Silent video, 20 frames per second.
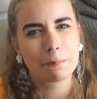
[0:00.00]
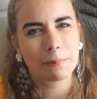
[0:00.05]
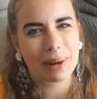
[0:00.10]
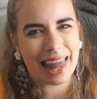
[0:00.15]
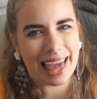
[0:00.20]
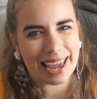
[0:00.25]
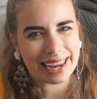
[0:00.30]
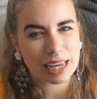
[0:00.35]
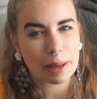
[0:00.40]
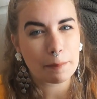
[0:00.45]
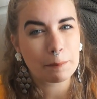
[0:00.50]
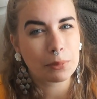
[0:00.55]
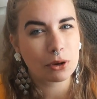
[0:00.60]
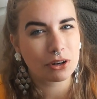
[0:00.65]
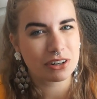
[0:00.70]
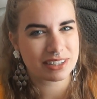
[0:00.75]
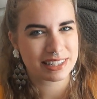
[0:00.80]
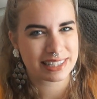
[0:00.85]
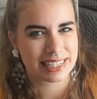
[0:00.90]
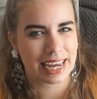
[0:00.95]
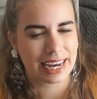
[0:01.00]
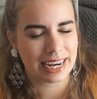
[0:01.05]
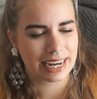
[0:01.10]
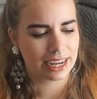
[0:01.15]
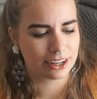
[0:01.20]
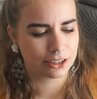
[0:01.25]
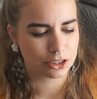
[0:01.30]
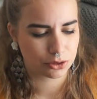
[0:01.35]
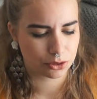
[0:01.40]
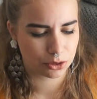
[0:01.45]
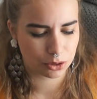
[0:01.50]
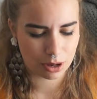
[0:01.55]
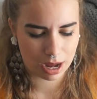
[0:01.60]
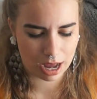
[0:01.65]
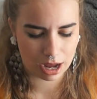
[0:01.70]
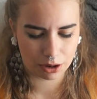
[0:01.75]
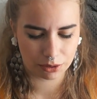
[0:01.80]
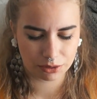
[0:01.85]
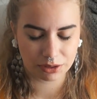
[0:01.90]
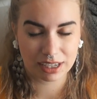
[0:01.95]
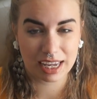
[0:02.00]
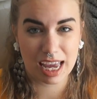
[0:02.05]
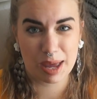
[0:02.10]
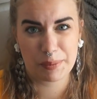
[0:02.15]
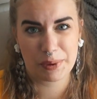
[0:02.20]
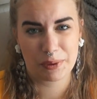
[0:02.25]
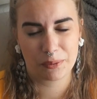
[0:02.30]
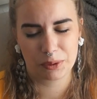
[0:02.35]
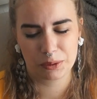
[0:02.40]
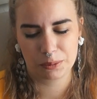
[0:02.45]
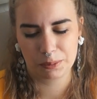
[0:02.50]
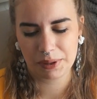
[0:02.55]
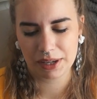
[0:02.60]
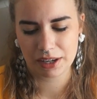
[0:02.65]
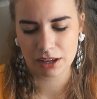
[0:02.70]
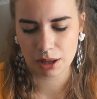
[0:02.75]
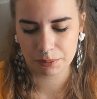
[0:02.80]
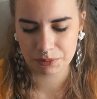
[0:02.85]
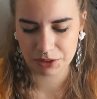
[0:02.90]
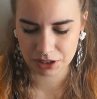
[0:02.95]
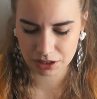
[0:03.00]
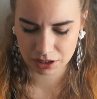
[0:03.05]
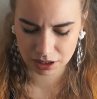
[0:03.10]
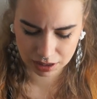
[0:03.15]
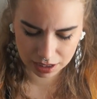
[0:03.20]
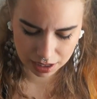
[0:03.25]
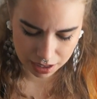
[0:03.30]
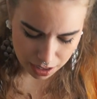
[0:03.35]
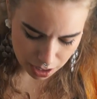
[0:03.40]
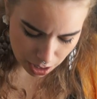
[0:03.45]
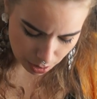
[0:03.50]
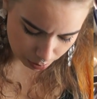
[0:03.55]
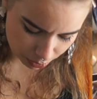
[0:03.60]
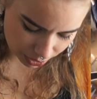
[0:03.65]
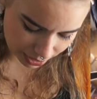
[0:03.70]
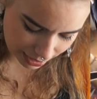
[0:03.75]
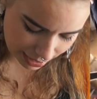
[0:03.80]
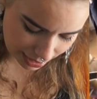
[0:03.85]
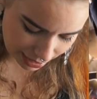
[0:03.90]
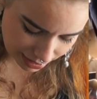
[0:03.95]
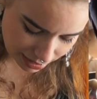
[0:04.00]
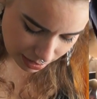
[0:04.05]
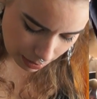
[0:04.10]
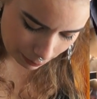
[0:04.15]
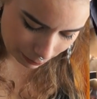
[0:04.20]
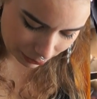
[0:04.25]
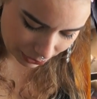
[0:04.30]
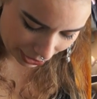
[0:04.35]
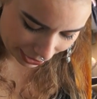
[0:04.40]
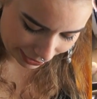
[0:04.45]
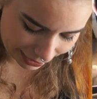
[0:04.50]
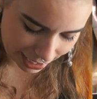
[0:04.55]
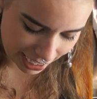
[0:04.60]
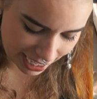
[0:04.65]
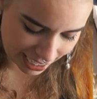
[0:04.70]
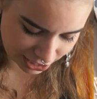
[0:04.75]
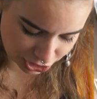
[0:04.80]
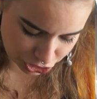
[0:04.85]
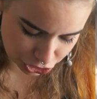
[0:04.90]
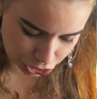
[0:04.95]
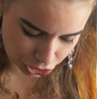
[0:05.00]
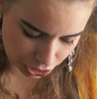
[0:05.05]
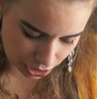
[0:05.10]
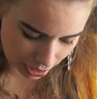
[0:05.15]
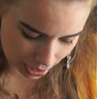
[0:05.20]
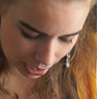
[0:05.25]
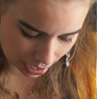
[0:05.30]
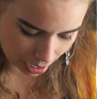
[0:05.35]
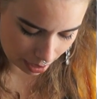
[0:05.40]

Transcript: black per se. I don't know how the camera will pick up the color, but it is blackish,